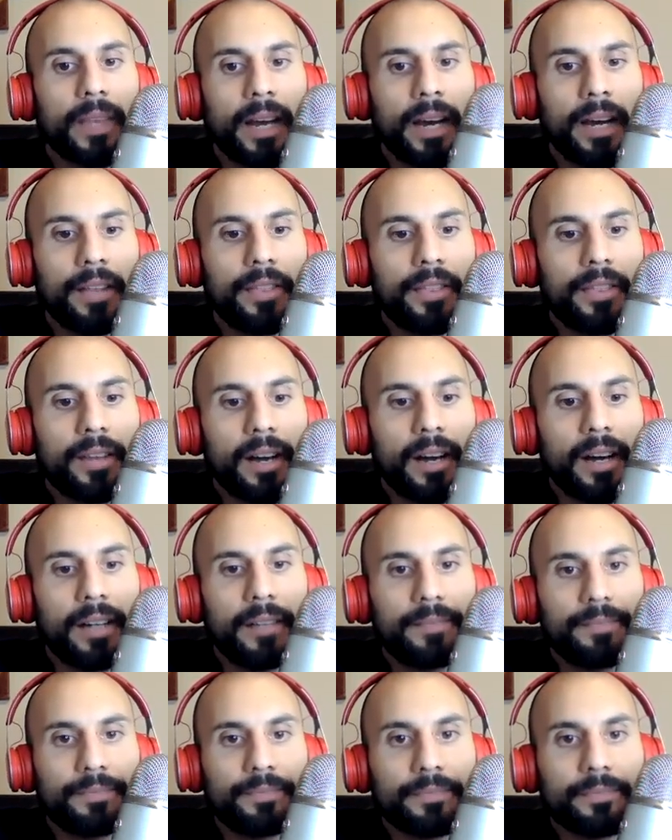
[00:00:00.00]
I
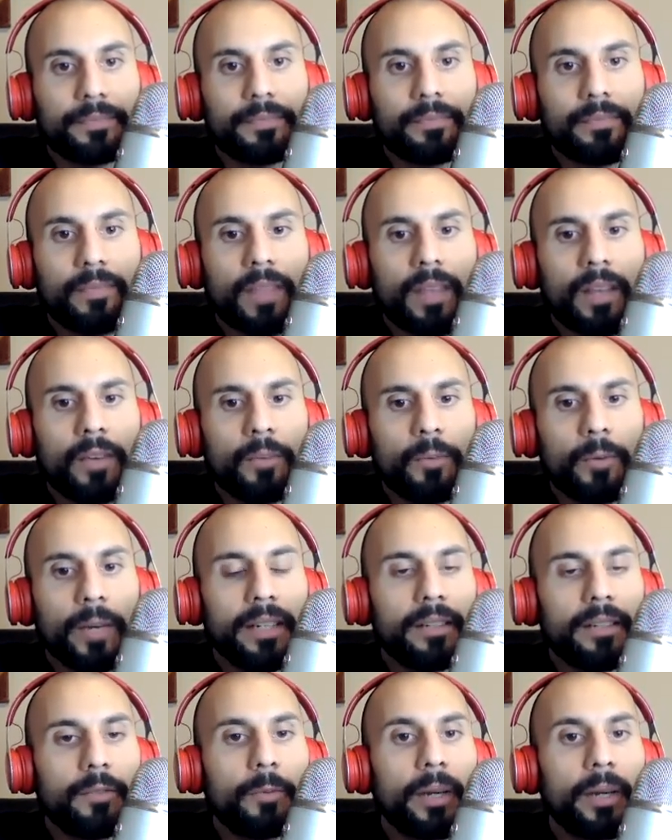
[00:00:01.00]
thought
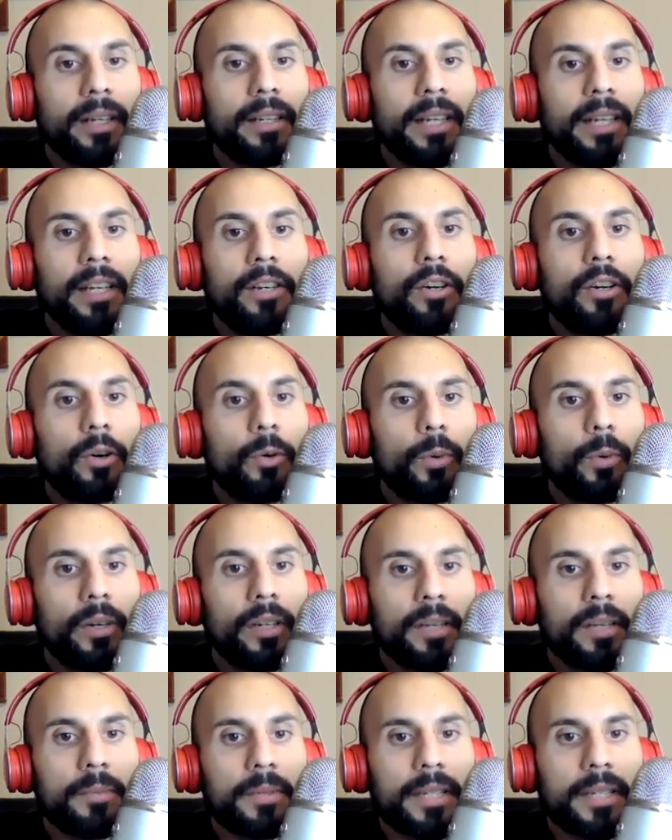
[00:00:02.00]
when Nico
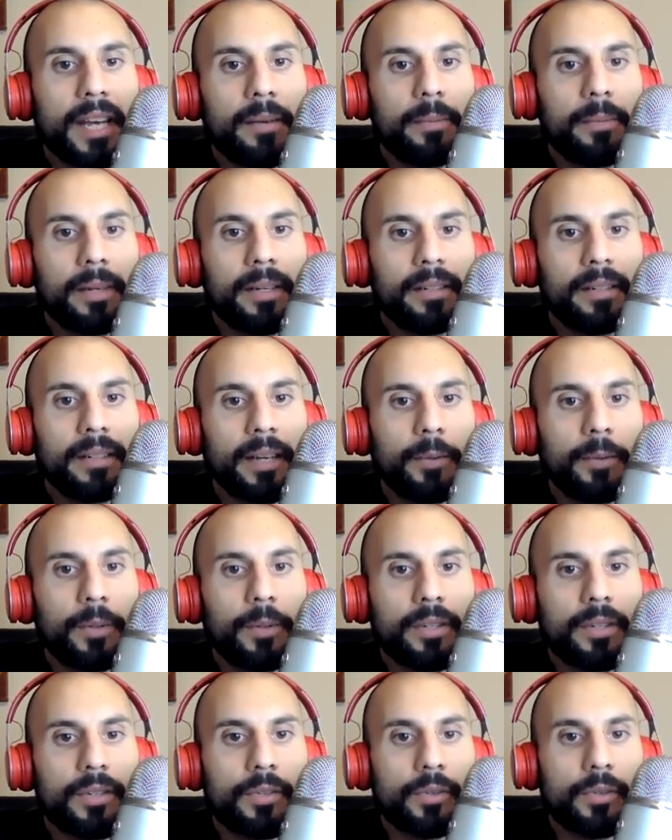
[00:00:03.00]
Williams came in, it
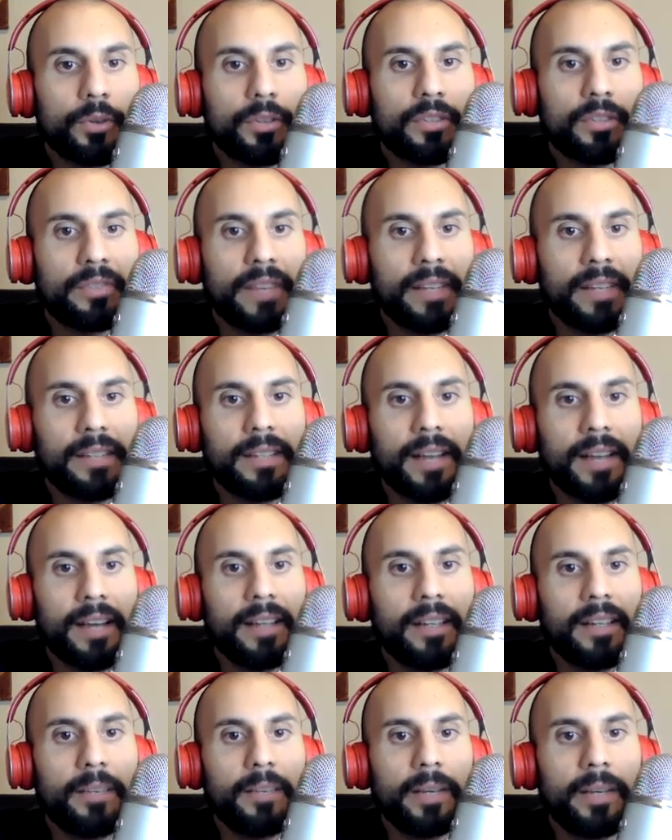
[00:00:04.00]
was a source of
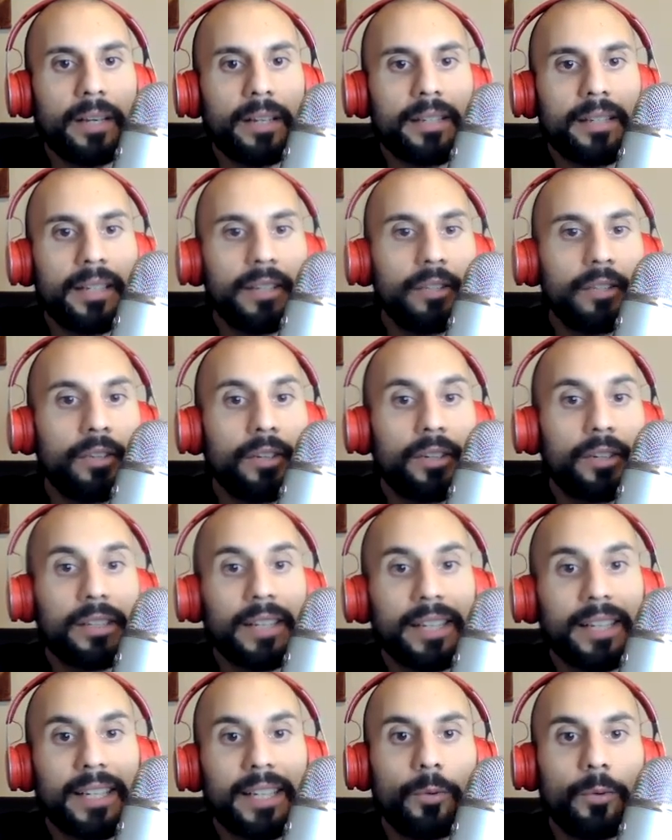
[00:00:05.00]
anxiety because he looked
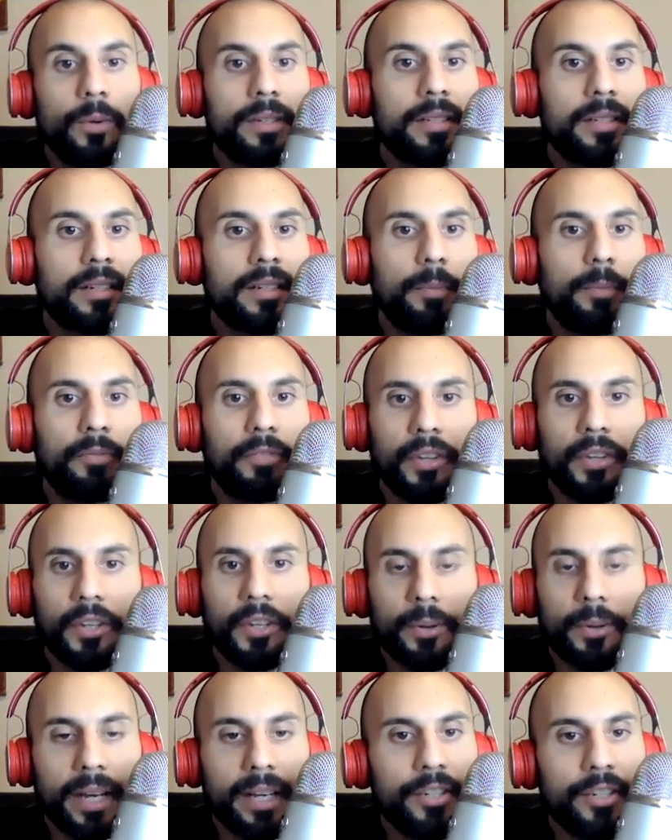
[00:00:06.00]
like he wasn't up for
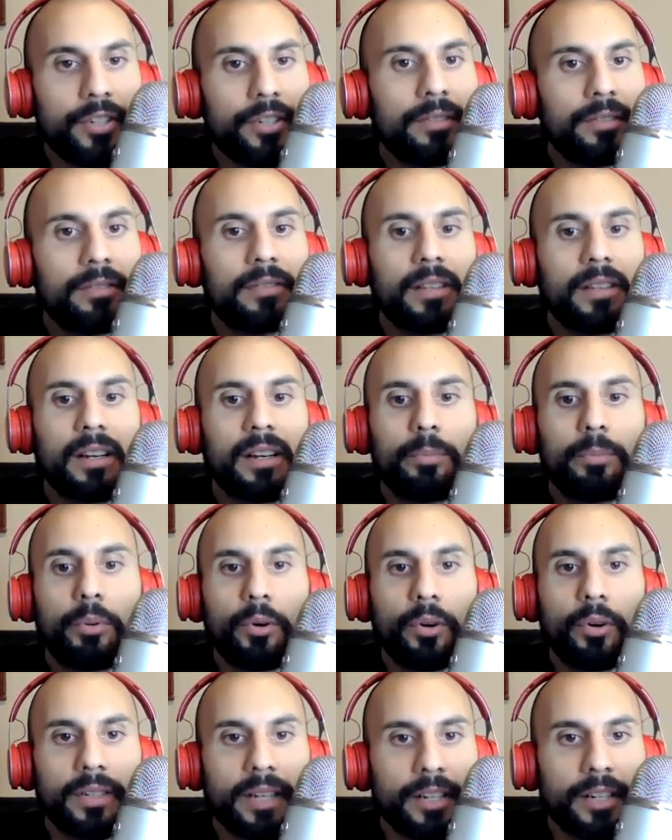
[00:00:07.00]
the occasion. A lot of
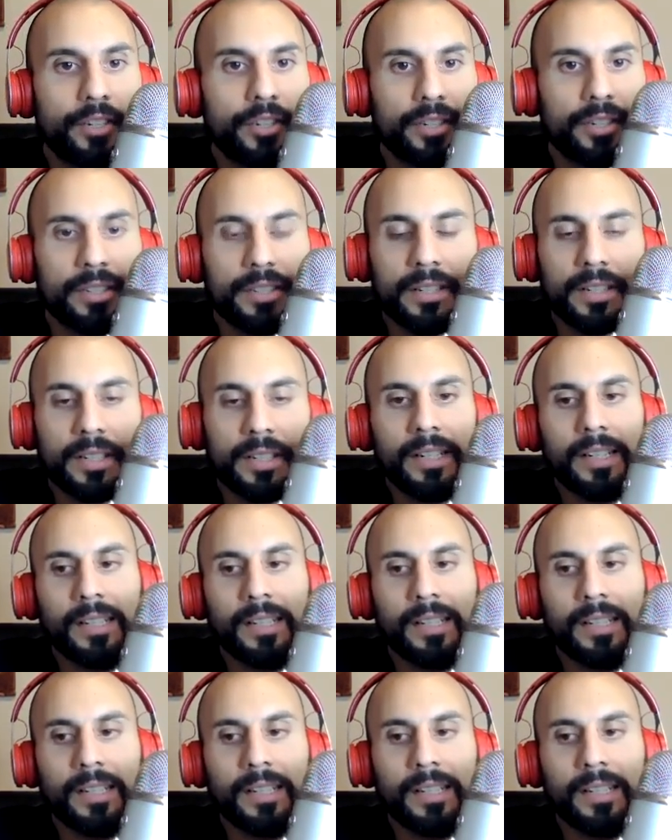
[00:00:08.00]
poor touches.